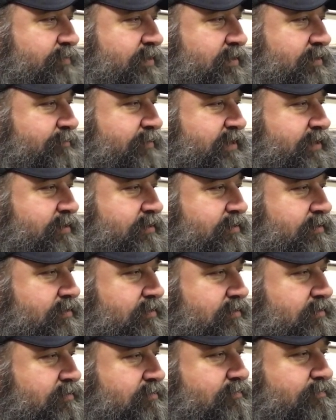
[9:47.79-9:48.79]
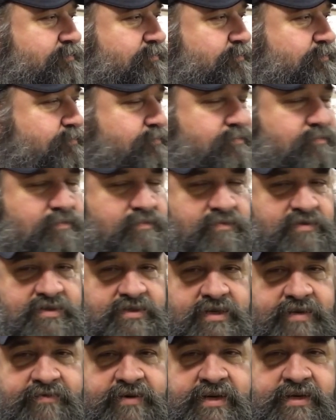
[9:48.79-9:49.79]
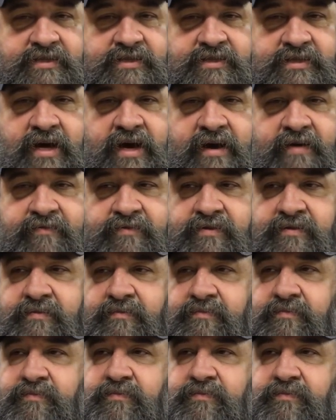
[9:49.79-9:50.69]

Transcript: millimeter or 7/8 shaft